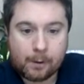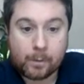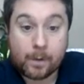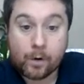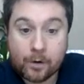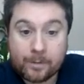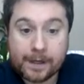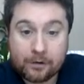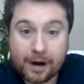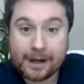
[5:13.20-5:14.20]
We will be
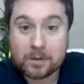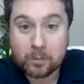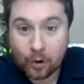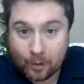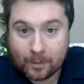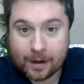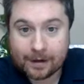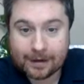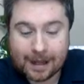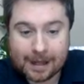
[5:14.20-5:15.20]
creating a
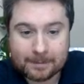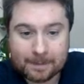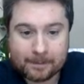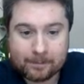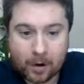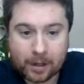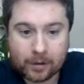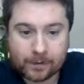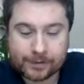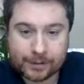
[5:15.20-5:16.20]
proper Buy
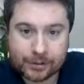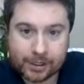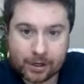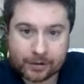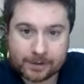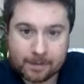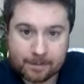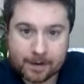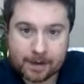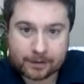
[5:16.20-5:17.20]
Local Sunshine Coast
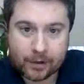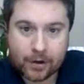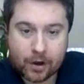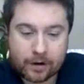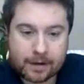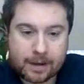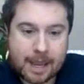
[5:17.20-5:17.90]
member logo,